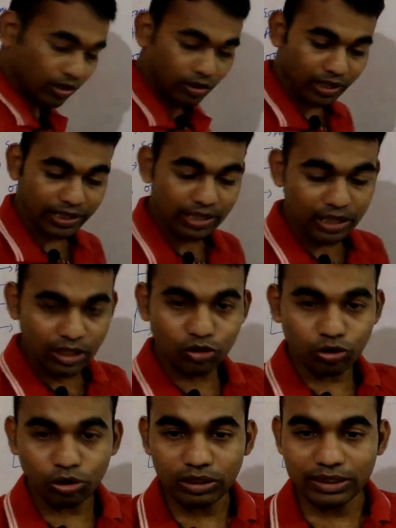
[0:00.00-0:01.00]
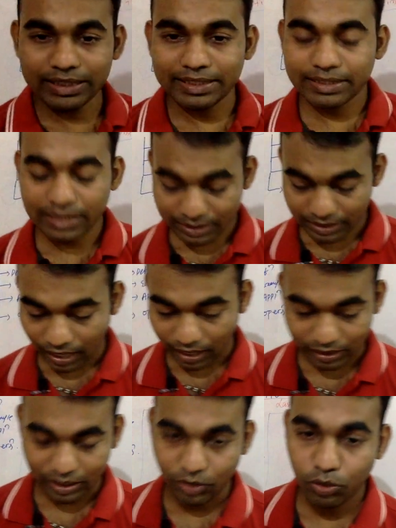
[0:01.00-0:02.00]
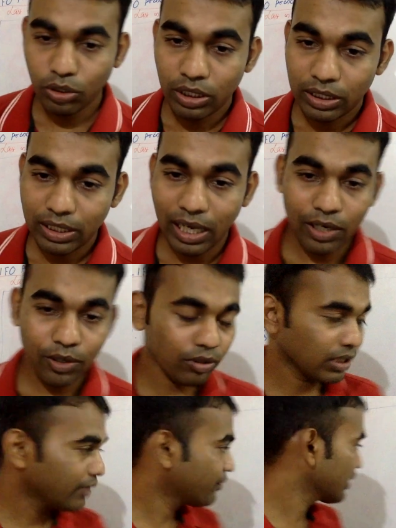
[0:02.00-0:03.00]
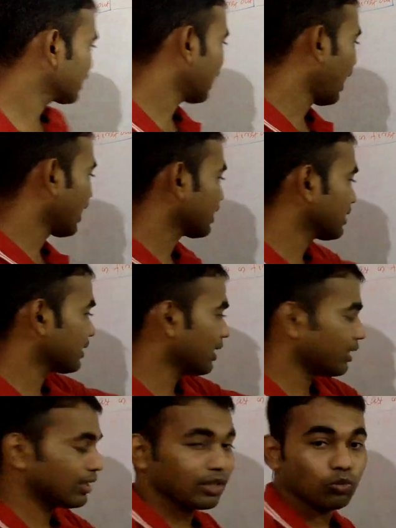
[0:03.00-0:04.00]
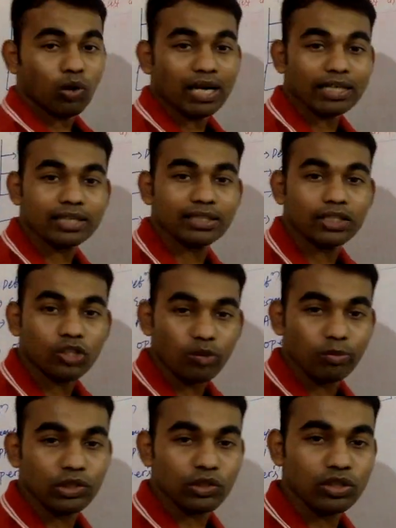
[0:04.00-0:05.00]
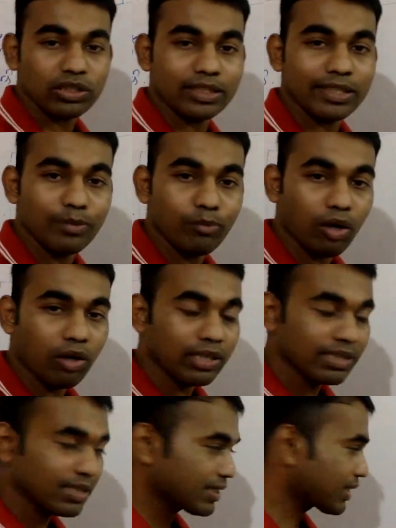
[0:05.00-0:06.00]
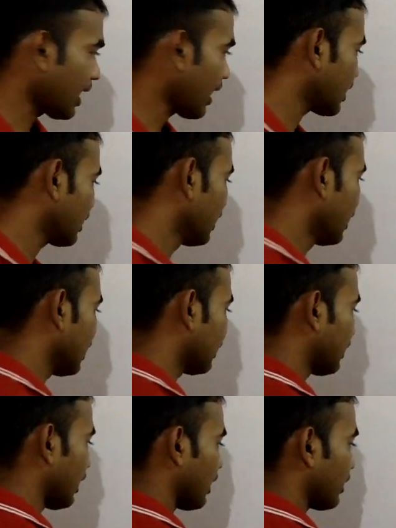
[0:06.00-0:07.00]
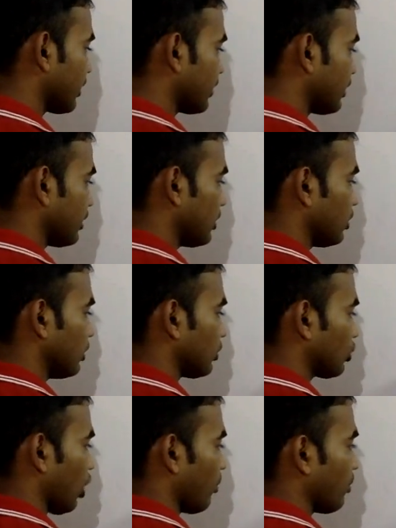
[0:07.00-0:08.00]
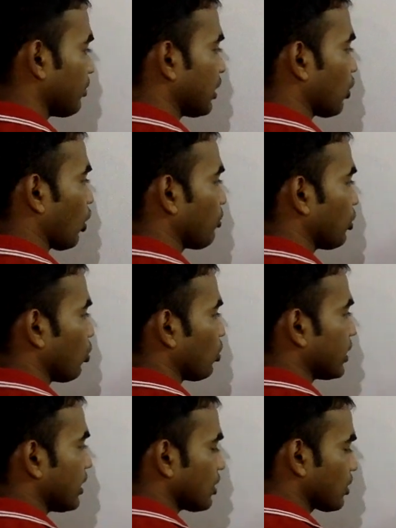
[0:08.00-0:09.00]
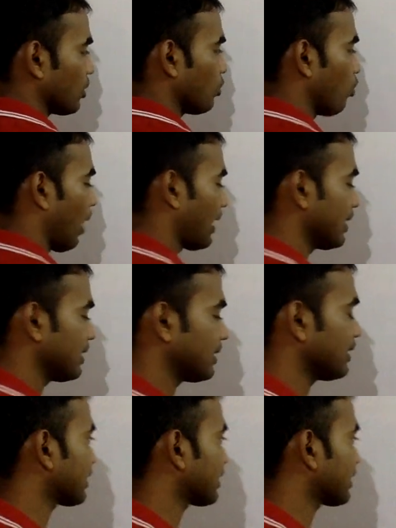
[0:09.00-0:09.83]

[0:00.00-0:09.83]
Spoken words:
Okay, so this is a stack now. Now if a stack is there, then what are the terminologies involved in the stack? There are some of the terminologies. One is the